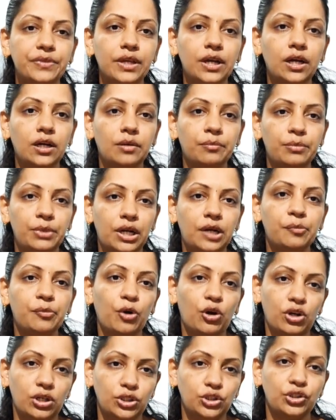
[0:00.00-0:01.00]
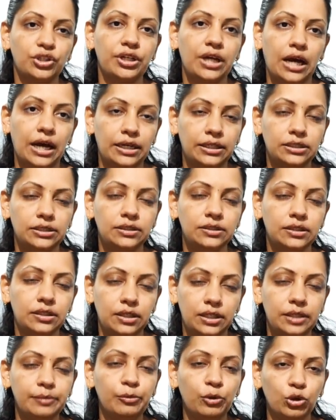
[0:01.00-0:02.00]
blood products or
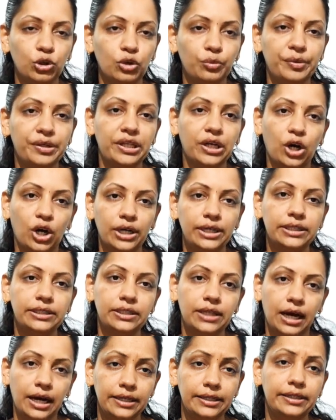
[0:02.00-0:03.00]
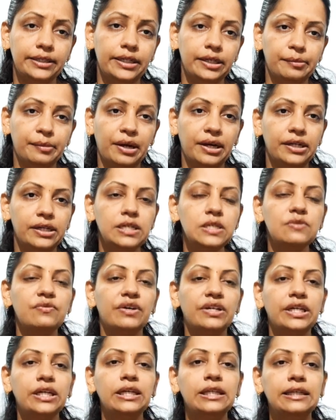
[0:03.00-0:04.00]
hemoglobin. Iron demand is
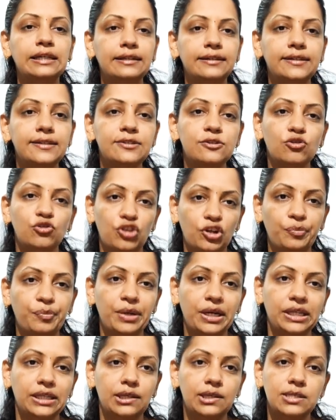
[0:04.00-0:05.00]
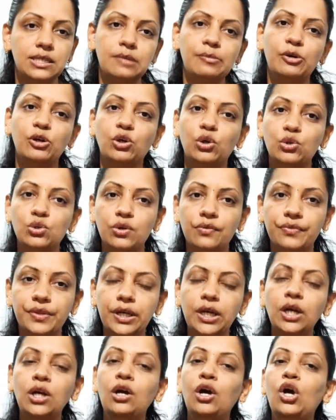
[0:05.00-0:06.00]
very increased during pregnancy because of
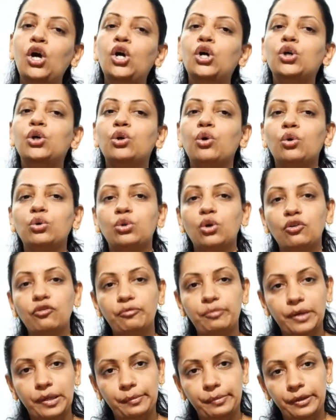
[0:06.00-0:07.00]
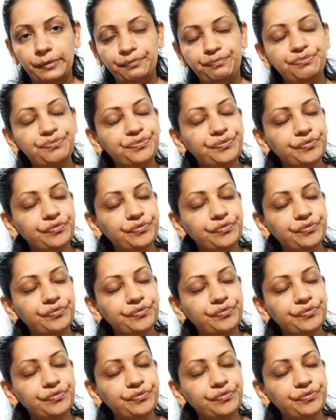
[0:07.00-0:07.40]
the growth of baby.